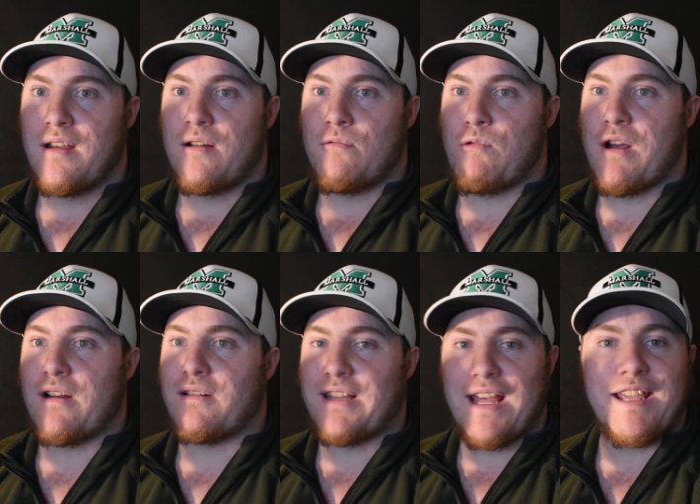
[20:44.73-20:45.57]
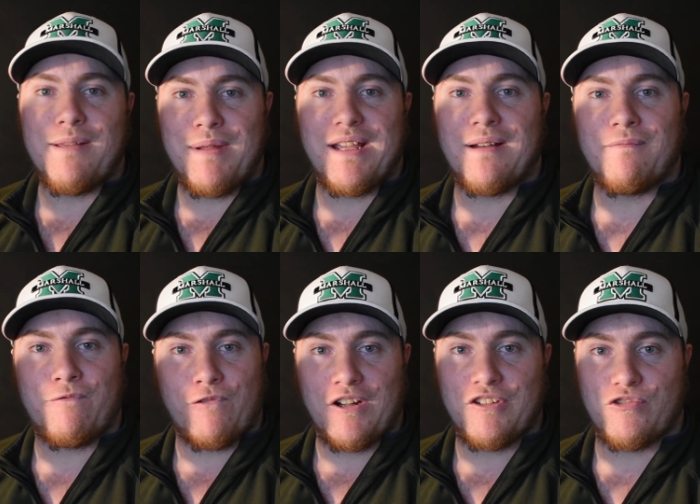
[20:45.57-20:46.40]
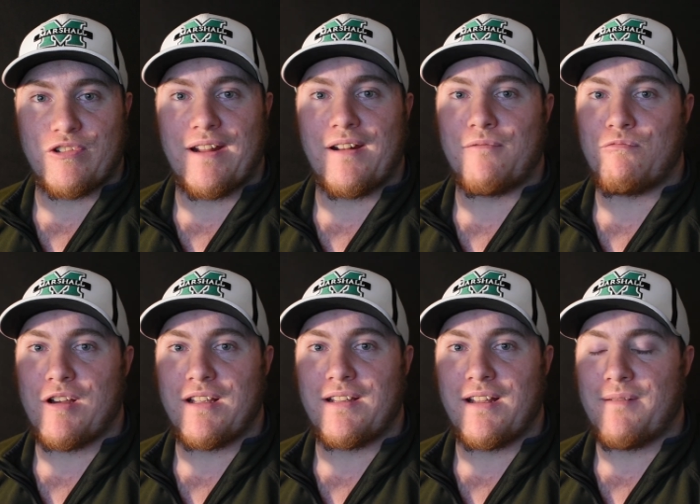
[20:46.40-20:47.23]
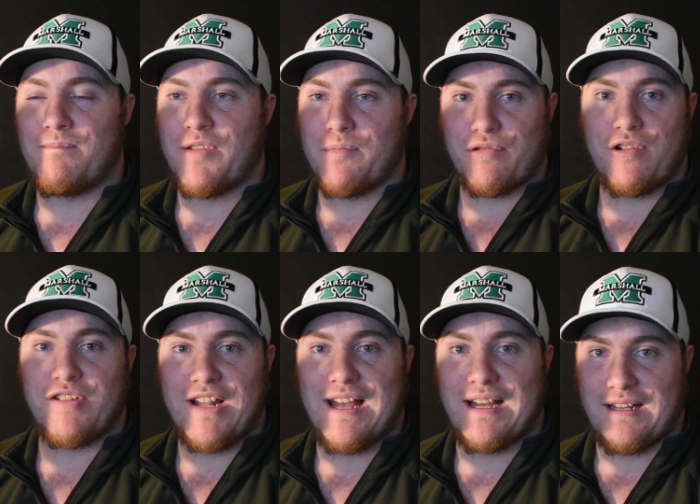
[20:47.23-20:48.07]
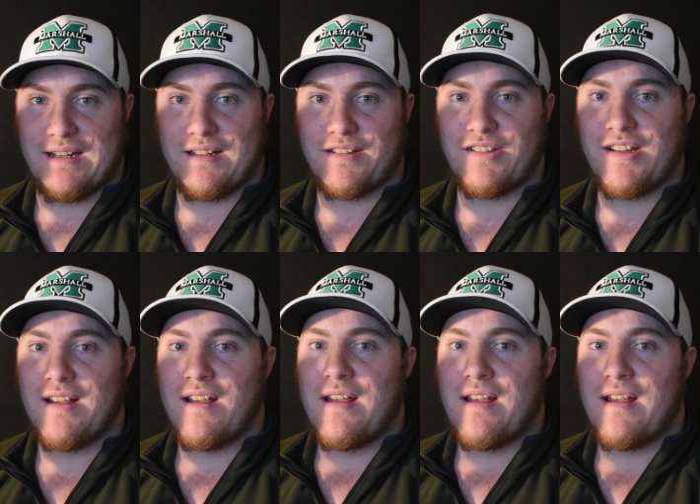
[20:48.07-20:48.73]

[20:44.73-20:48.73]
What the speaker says: where they can become frustrated with the protagonist